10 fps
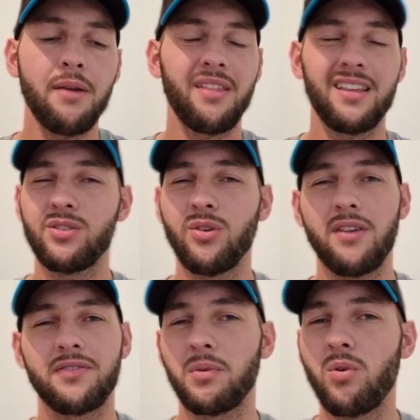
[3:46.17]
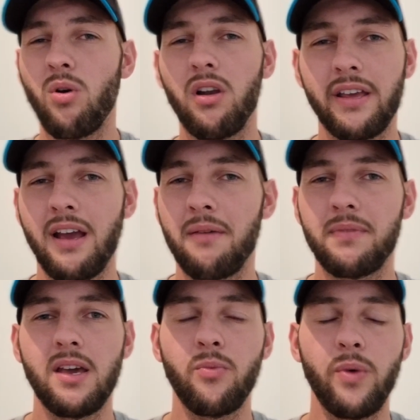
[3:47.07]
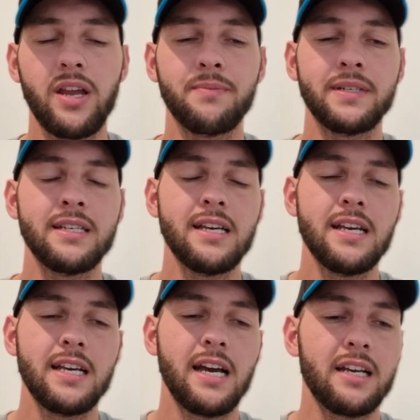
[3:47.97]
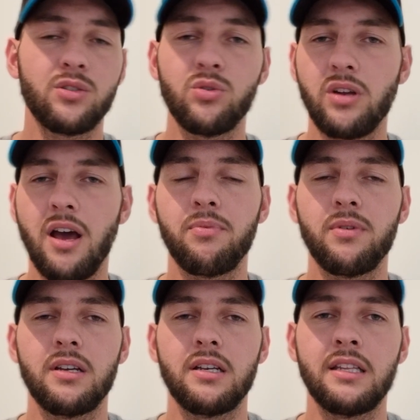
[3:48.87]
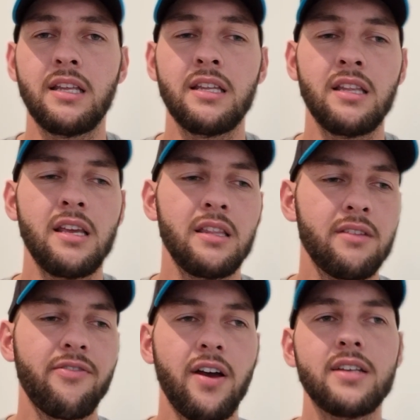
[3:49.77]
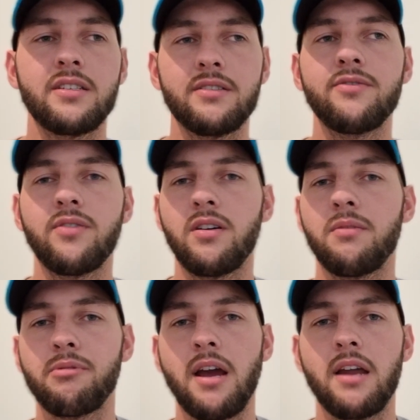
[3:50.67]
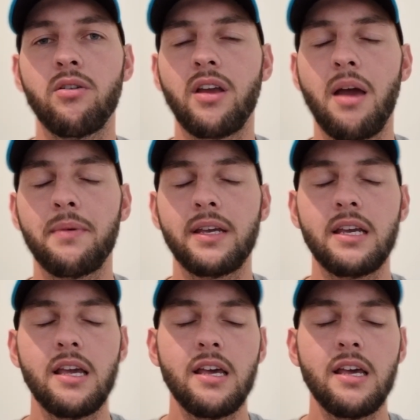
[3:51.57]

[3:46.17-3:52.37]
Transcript: But they still have some quality up there. Wiedemann stood up in the face of Brown not playing.